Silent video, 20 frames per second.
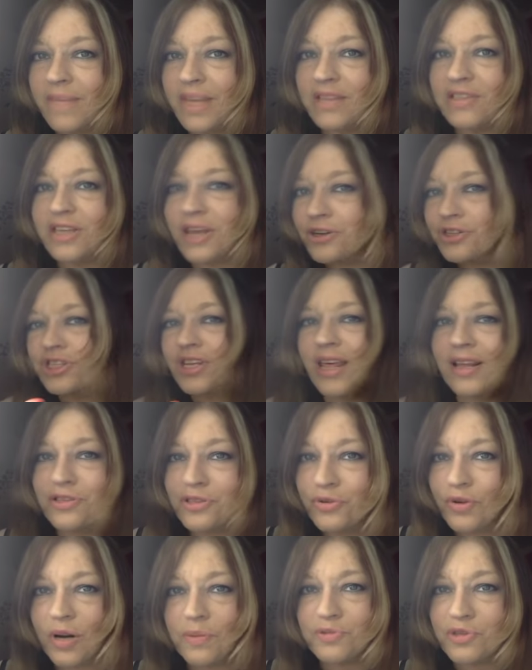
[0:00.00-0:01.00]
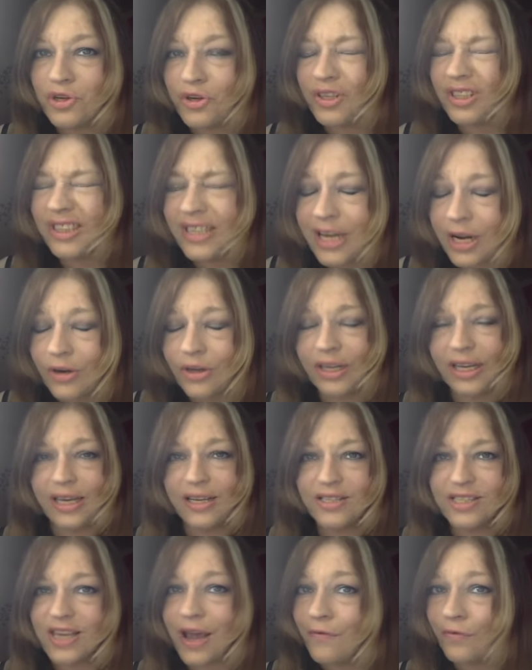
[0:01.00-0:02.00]
It tells you that in Scripture
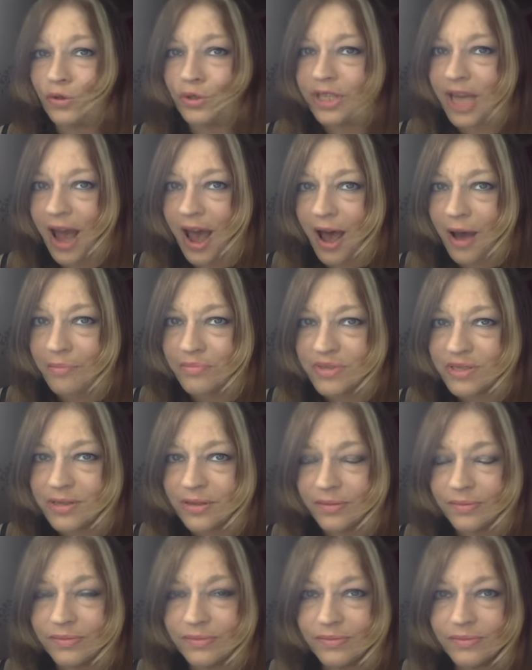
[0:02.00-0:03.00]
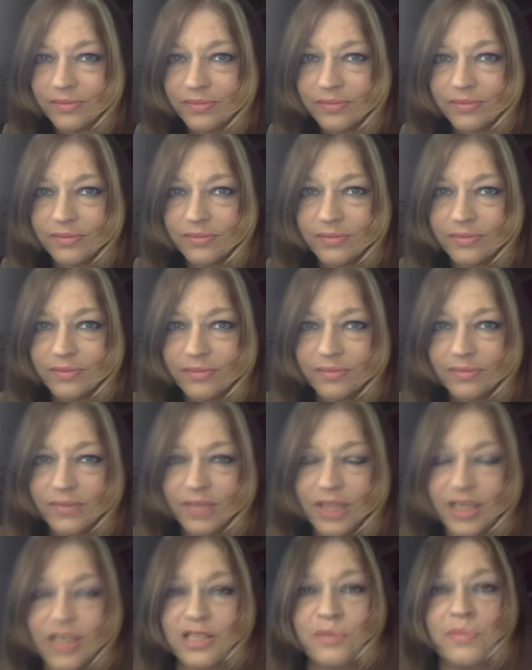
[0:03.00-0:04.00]
clearly several times.
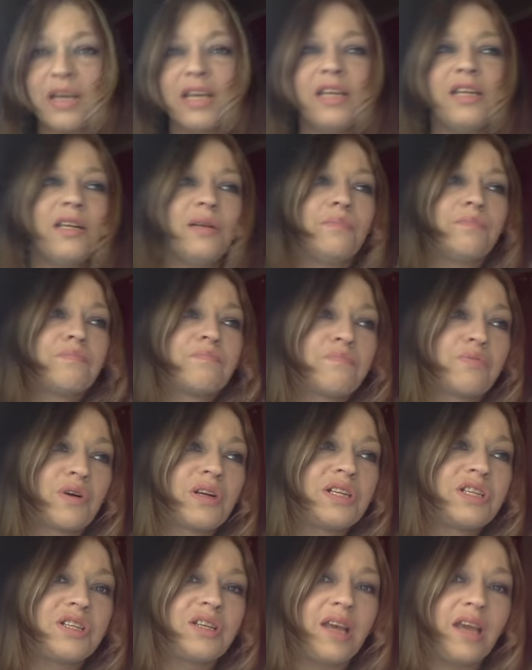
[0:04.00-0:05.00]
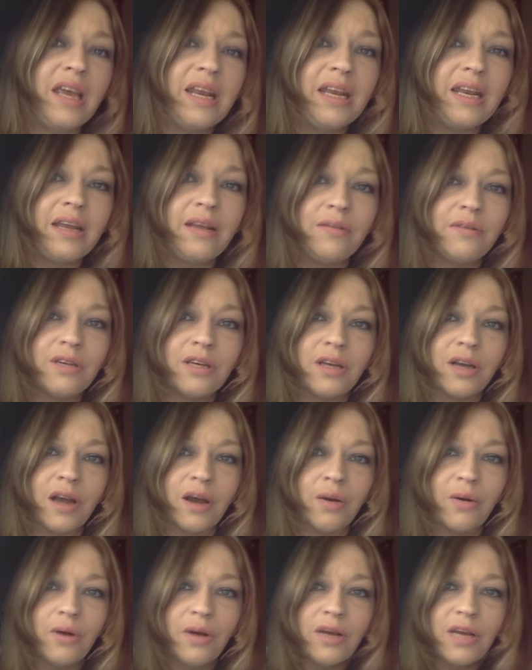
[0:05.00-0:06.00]
It doesn't mean he didn't preach to any, you
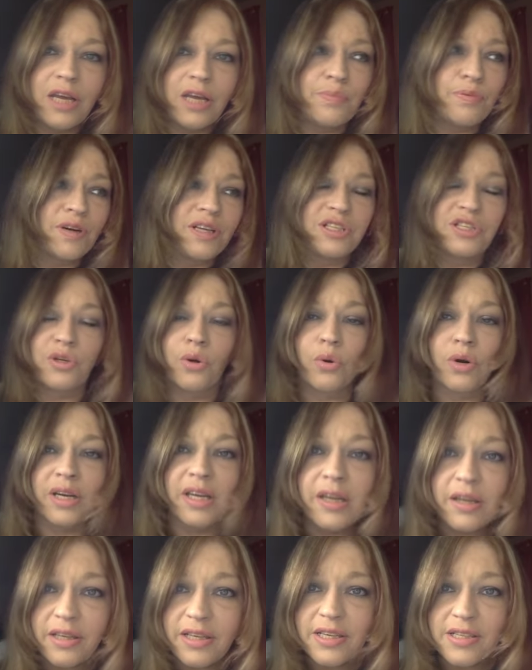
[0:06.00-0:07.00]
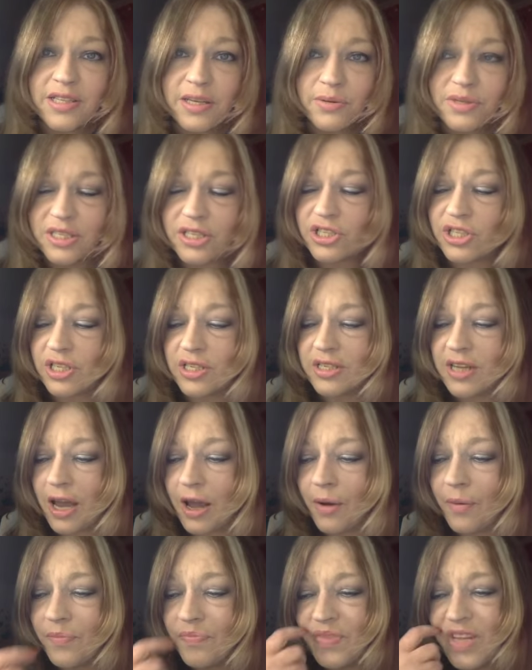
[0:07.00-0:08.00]
know, he preached to Cornelius. He was a
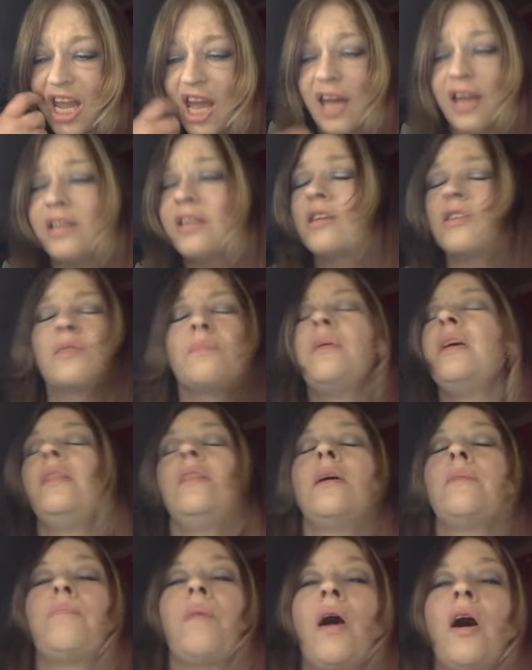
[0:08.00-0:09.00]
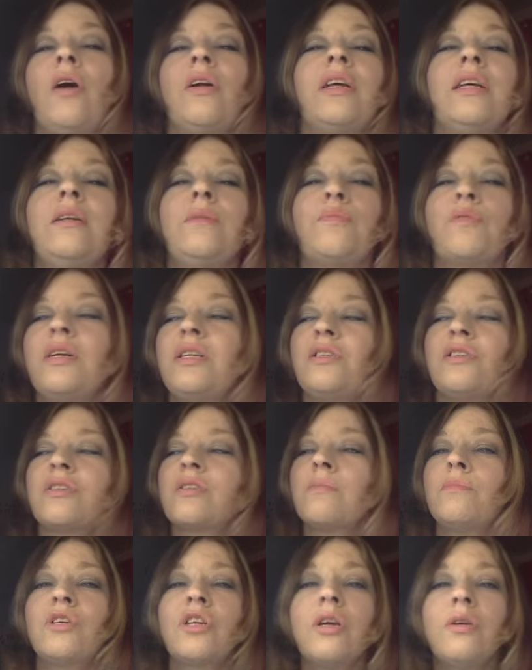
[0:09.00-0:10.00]
Gentile. And it doesn't mean that Paul didn't preach to
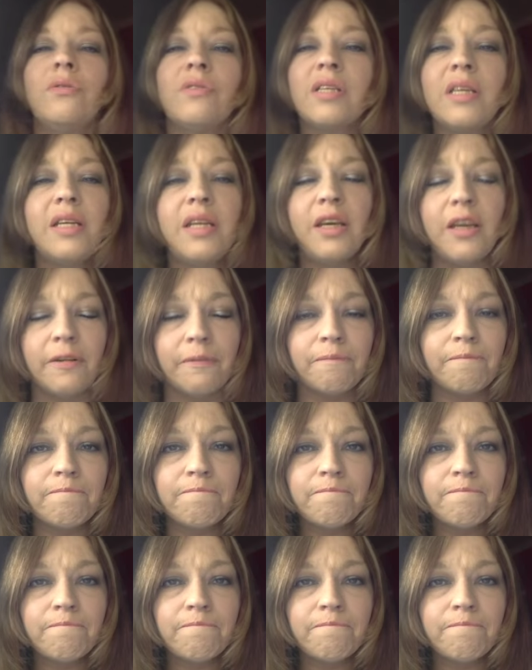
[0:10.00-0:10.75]
some Jews. He did.